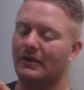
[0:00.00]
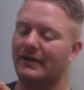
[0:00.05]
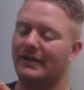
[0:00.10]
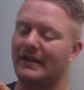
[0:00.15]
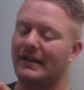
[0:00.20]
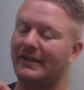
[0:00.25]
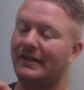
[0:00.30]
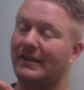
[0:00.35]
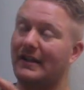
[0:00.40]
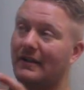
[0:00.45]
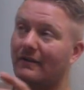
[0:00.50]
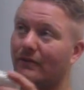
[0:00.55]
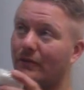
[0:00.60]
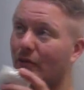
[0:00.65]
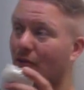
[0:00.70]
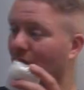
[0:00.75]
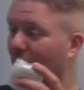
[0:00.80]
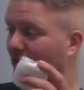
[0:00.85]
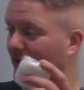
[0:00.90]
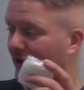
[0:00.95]
what does that stand
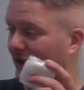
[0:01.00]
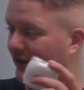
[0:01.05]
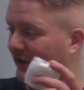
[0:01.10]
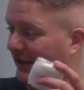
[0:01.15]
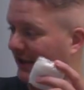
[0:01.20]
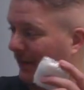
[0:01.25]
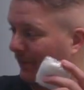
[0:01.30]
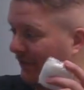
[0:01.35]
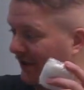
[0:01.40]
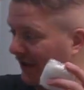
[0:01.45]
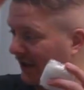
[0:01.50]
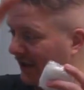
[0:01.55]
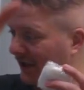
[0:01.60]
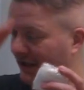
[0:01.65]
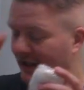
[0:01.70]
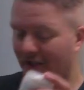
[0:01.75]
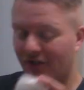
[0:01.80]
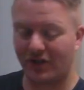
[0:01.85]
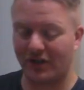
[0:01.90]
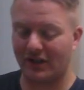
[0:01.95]
for? Something
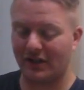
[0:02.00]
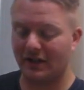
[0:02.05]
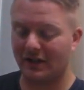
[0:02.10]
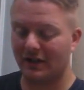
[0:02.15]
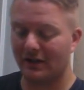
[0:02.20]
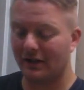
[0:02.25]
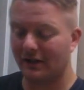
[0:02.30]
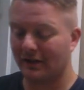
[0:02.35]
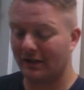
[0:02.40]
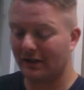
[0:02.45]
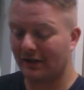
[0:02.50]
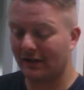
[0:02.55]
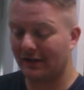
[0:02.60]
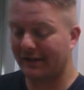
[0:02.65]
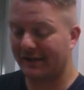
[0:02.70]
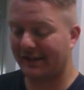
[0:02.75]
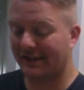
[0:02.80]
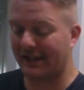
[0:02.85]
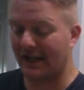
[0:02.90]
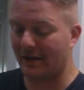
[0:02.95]
edition,
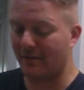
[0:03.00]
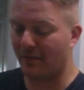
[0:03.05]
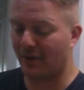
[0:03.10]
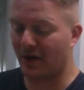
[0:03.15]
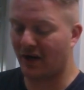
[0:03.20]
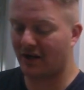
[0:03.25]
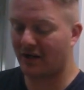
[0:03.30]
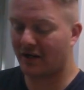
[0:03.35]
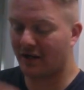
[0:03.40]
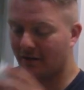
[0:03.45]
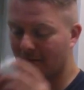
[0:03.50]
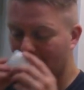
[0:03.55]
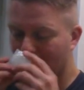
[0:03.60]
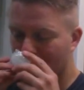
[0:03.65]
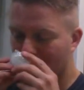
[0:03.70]
steampunk.